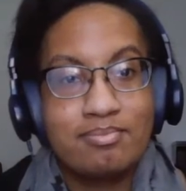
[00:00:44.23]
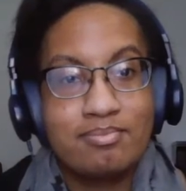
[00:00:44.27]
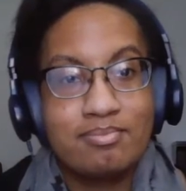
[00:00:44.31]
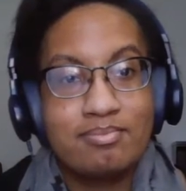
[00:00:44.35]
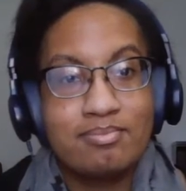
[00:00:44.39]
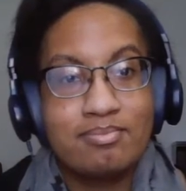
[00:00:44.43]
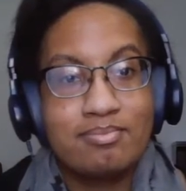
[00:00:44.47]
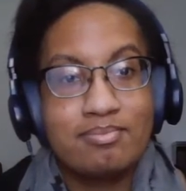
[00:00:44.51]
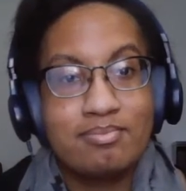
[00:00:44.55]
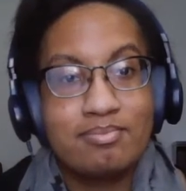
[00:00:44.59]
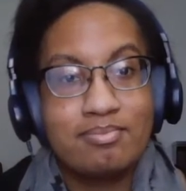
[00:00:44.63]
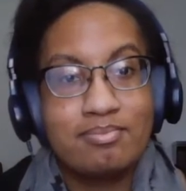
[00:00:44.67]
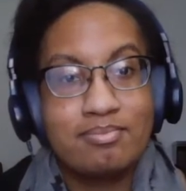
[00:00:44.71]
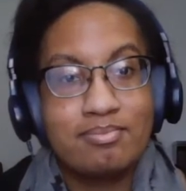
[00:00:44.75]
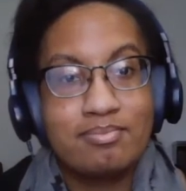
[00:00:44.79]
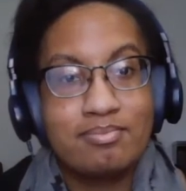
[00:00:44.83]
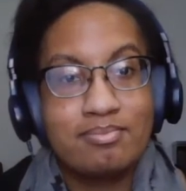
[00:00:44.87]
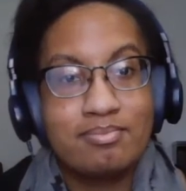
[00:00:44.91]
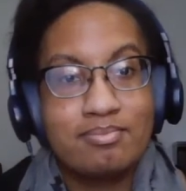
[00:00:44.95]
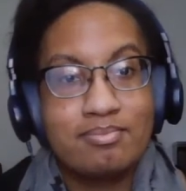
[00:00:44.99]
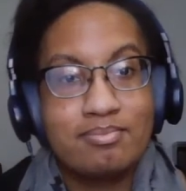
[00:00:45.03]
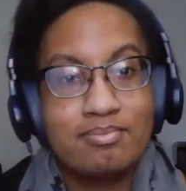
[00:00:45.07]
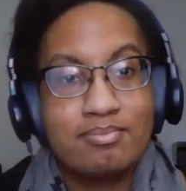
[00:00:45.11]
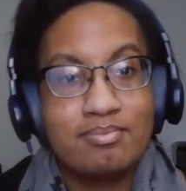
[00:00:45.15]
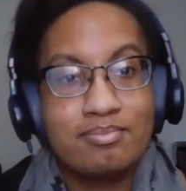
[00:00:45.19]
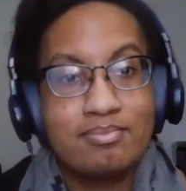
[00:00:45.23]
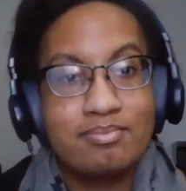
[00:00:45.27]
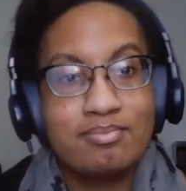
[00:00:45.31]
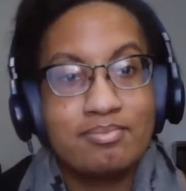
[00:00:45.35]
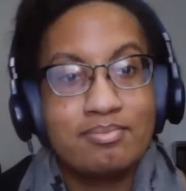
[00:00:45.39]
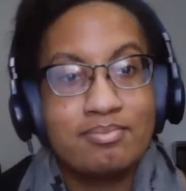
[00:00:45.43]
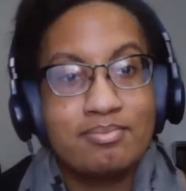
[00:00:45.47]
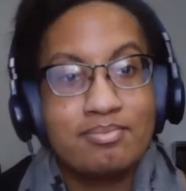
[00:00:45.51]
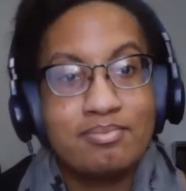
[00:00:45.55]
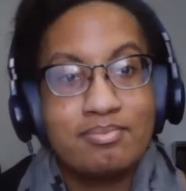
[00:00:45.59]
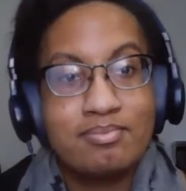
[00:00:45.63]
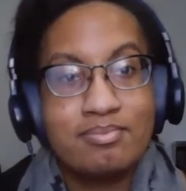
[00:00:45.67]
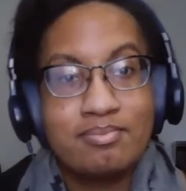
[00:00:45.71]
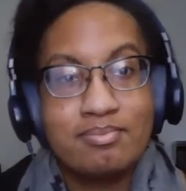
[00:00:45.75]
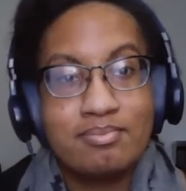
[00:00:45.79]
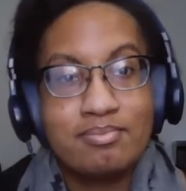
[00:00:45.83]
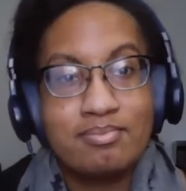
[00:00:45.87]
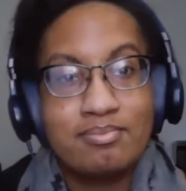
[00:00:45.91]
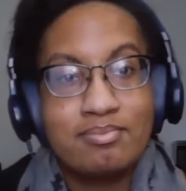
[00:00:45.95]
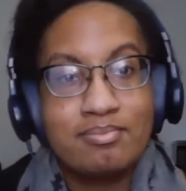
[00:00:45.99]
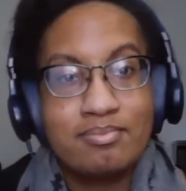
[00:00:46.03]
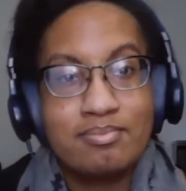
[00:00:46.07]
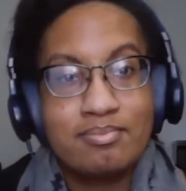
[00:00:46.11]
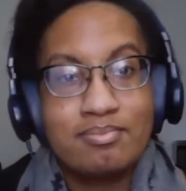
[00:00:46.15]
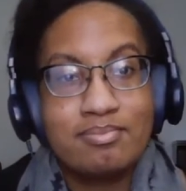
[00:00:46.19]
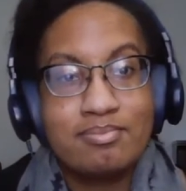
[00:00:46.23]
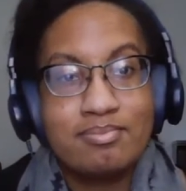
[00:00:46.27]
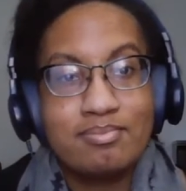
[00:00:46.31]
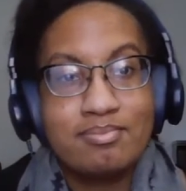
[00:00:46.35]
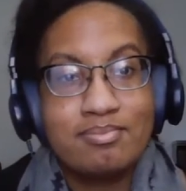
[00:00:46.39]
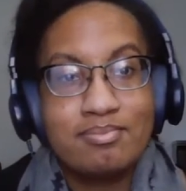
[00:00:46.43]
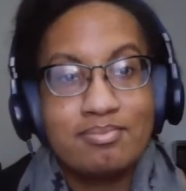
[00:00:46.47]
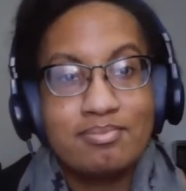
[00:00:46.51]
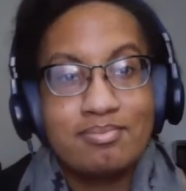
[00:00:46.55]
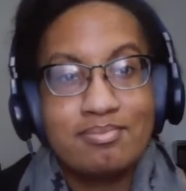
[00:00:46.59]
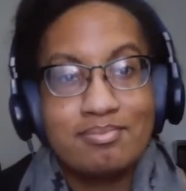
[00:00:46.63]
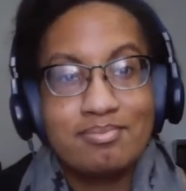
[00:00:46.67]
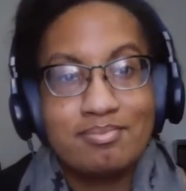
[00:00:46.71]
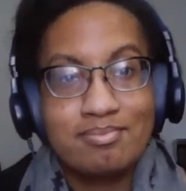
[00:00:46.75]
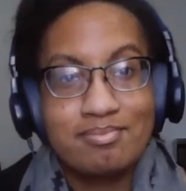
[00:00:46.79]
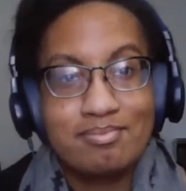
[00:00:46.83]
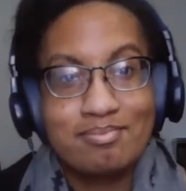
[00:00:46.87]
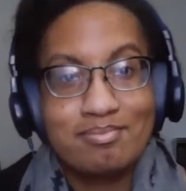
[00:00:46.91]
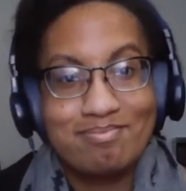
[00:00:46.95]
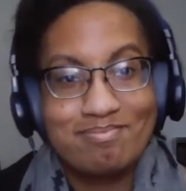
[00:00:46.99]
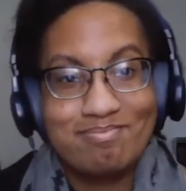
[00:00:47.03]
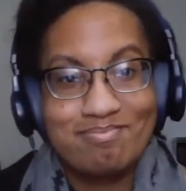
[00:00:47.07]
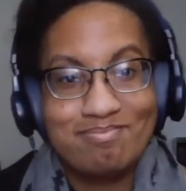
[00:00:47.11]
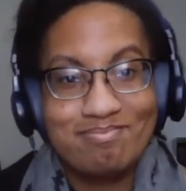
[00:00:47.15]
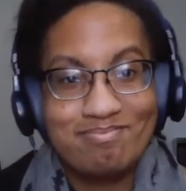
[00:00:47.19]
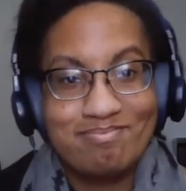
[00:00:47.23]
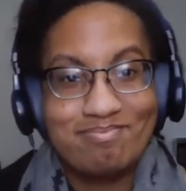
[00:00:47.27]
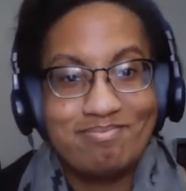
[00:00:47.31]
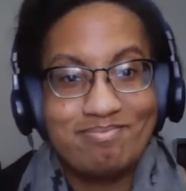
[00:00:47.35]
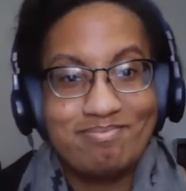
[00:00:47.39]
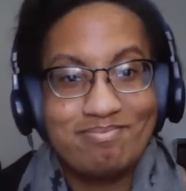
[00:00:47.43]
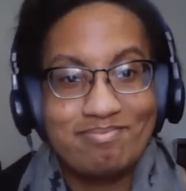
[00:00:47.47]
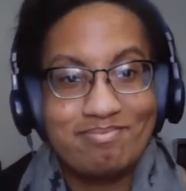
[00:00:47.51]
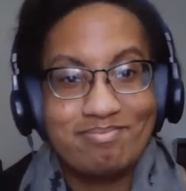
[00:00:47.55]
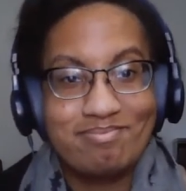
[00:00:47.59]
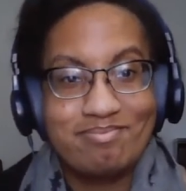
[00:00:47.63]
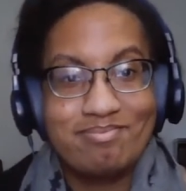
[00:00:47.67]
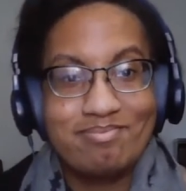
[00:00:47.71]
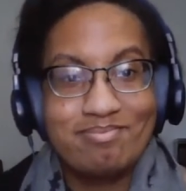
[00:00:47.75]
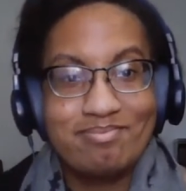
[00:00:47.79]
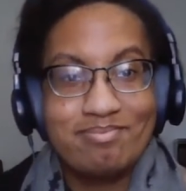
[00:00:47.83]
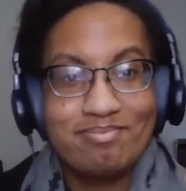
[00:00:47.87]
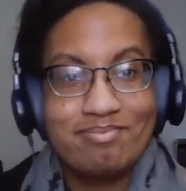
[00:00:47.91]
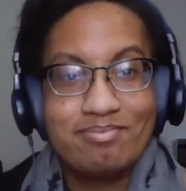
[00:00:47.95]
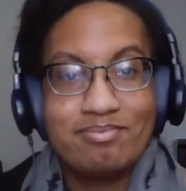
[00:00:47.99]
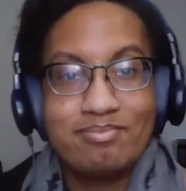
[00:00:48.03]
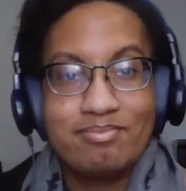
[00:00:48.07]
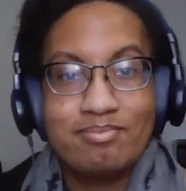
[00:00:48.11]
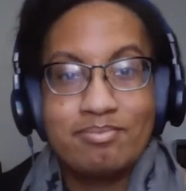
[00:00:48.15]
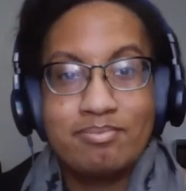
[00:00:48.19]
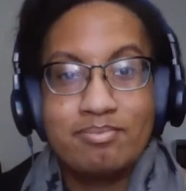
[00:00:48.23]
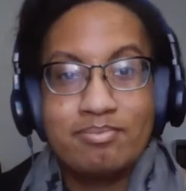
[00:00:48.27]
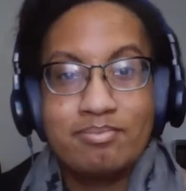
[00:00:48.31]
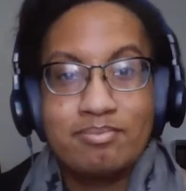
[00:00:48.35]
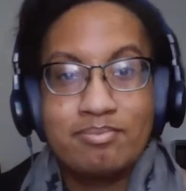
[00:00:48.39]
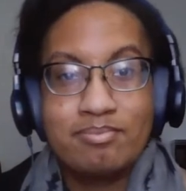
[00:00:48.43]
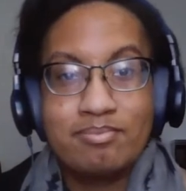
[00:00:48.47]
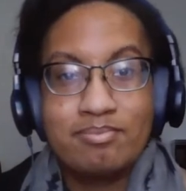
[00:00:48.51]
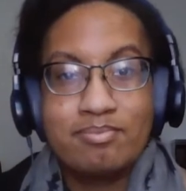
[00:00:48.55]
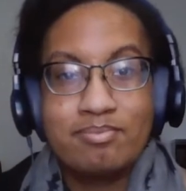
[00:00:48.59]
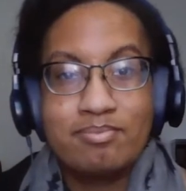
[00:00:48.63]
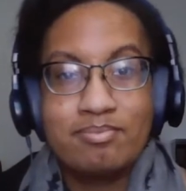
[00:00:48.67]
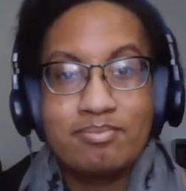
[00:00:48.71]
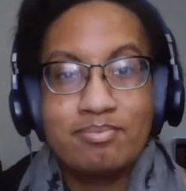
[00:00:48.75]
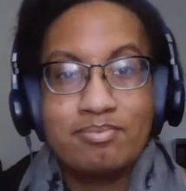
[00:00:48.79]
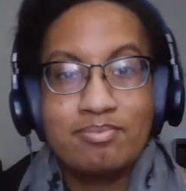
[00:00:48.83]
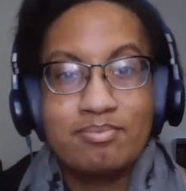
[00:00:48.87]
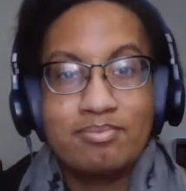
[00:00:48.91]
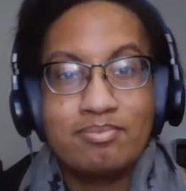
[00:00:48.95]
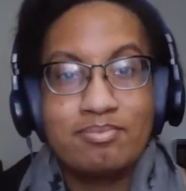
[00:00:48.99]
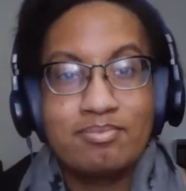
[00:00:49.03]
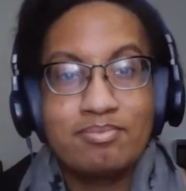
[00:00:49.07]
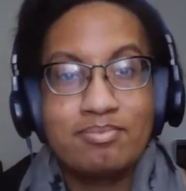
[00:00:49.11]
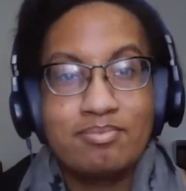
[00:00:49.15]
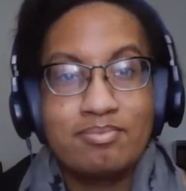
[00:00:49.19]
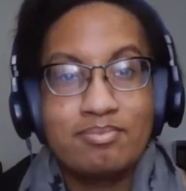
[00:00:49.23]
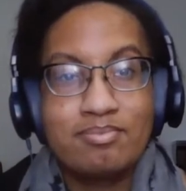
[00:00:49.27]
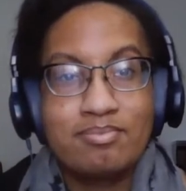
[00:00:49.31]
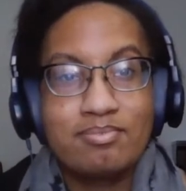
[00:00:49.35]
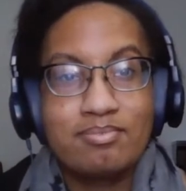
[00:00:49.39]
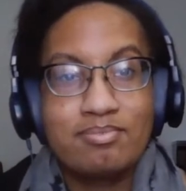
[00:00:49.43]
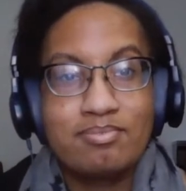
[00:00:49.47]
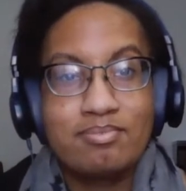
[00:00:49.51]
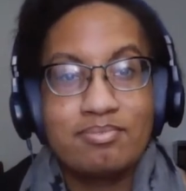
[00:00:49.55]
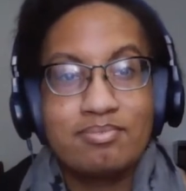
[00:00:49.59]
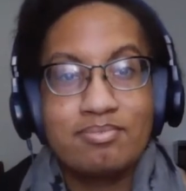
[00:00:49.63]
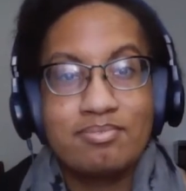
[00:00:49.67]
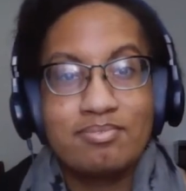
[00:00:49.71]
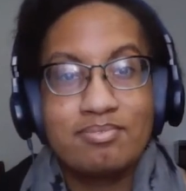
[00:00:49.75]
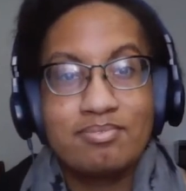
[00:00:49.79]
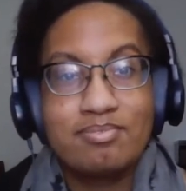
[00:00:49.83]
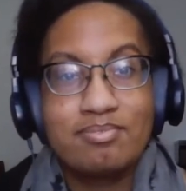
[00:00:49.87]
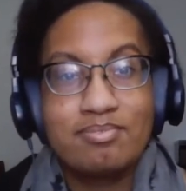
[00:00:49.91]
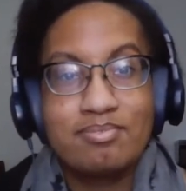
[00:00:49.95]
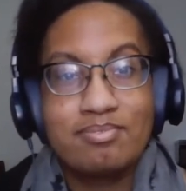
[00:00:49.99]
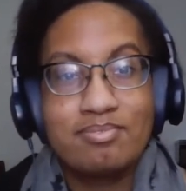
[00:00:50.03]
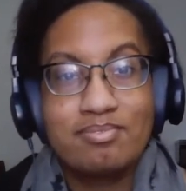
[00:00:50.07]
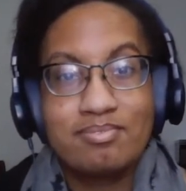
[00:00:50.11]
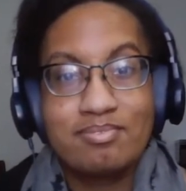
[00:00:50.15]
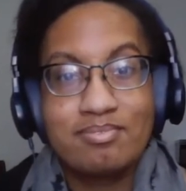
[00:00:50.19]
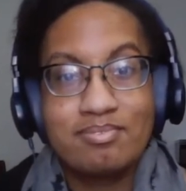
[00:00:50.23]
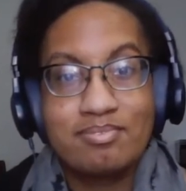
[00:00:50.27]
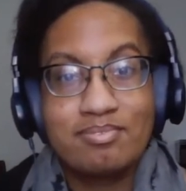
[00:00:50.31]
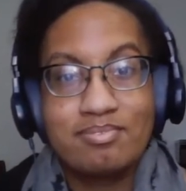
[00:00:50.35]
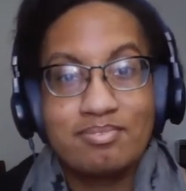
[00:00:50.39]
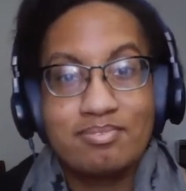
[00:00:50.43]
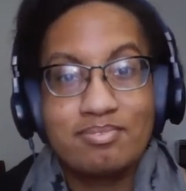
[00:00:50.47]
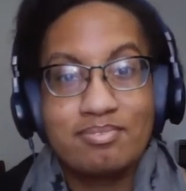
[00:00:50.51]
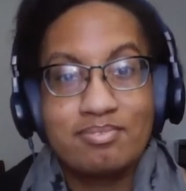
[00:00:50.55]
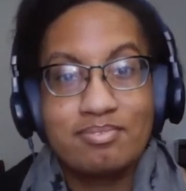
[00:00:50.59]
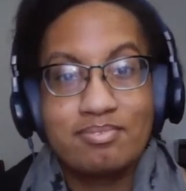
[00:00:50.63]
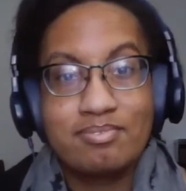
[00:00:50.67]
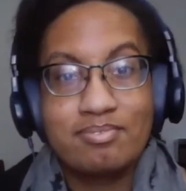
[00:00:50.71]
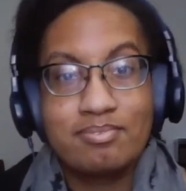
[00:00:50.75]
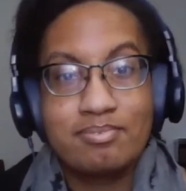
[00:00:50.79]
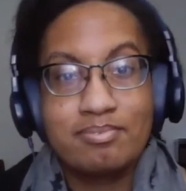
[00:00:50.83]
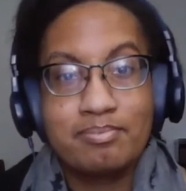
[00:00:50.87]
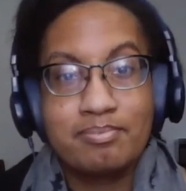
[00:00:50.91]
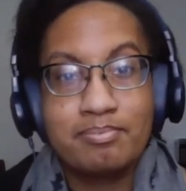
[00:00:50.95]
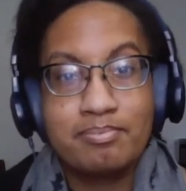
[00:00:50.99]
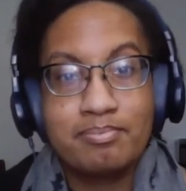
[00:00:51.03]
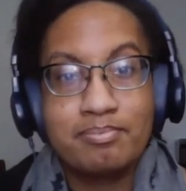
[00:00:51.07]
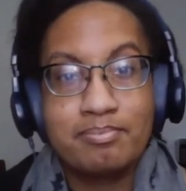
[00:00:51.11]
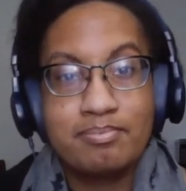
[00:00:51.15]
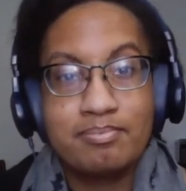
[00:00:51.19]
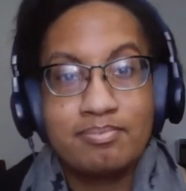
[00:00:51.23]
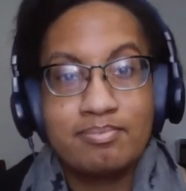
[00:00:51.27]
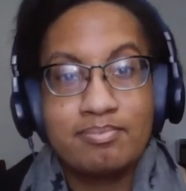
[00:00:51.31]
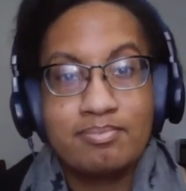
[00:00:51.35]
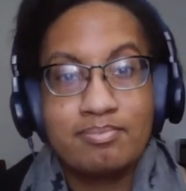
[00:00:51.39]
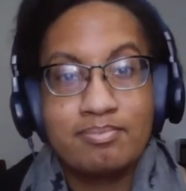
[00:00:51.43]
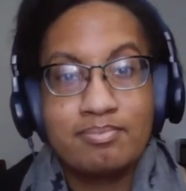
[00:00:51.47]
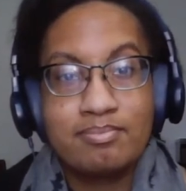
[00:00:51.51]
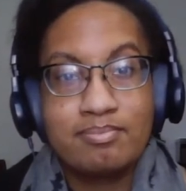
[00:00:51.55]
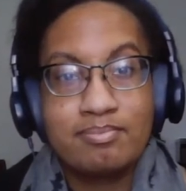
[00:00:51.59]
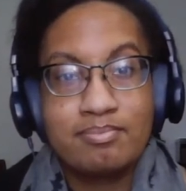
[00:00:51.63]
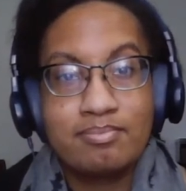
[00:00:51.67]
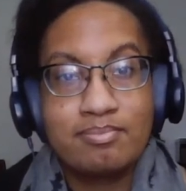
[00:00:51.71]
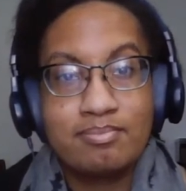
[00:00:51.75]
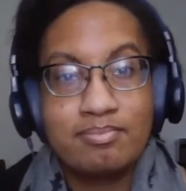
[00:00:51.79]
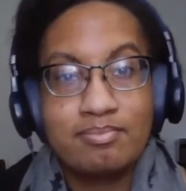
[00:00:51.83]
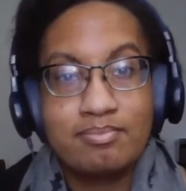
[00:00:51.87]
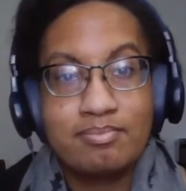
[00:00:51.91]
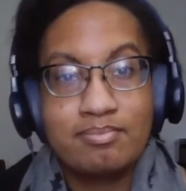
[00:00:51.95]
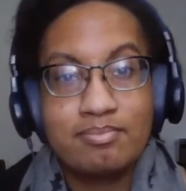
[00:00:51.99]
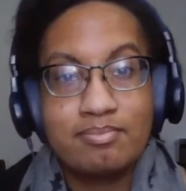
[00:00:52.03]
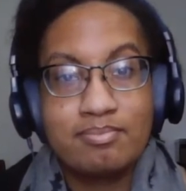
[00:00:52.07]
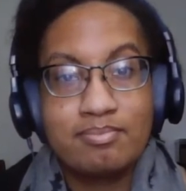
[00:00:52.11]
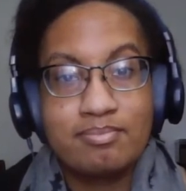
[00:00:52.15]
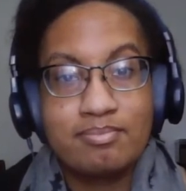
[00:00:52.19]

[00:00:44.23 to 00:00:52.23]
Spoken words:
[no speech]